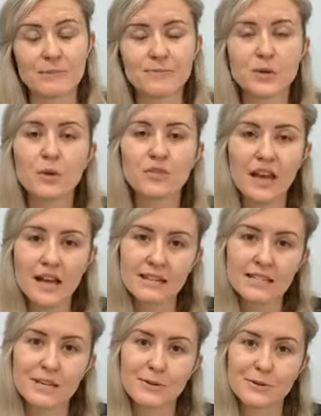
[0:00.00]
So if that
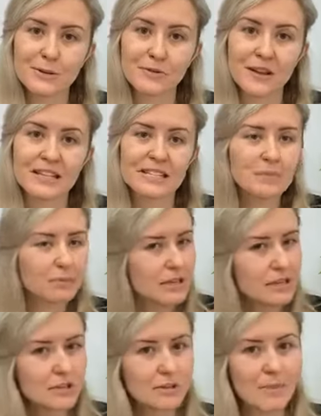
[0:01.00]
tickles your fancy,
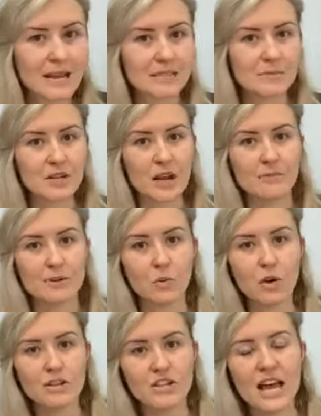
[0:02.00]
please do make some time to
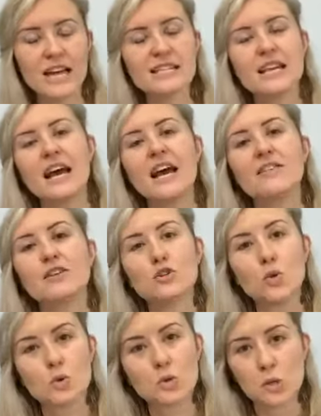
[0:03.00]
watch that. The
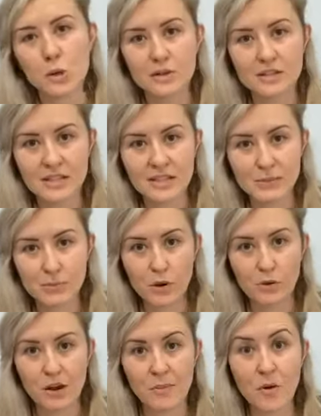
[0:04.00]
doors close to this
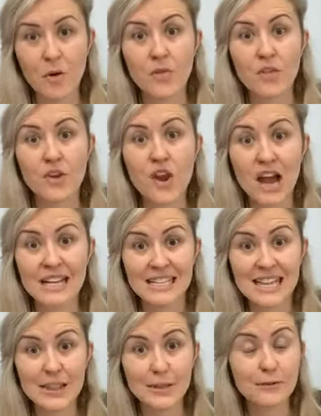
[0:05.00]
program on the
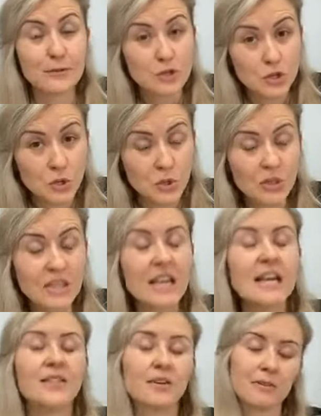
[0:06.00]
19th of June.
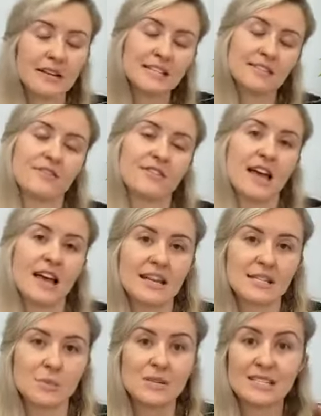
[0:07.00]
The reason for that
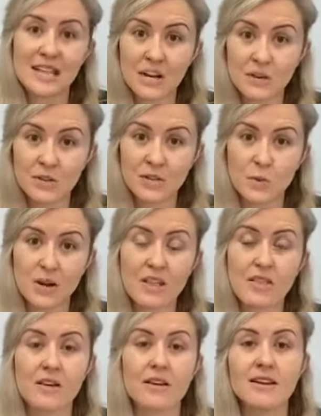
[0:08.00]
is we start on the
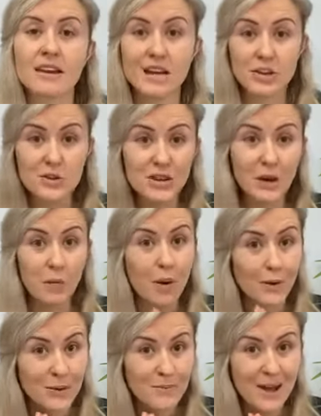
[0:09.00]
23rd, and you get a
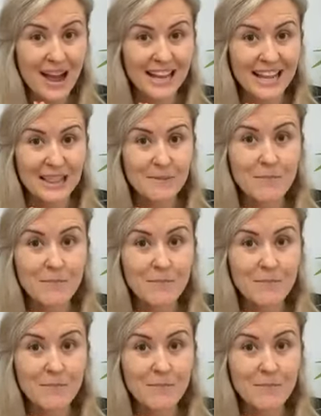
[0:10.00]
welcome pack in the